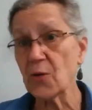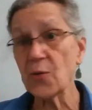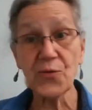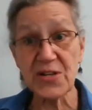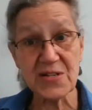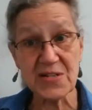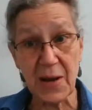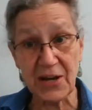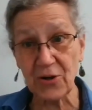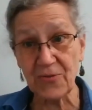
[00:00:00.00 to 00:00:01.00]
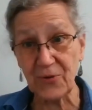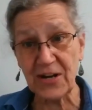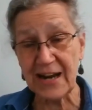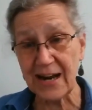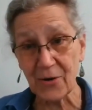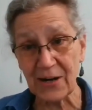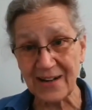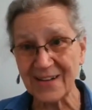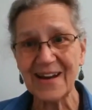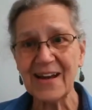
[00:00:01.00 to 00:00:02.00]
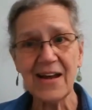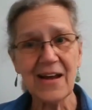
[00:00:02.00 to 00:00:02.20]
Well, this is my good friend Harriet.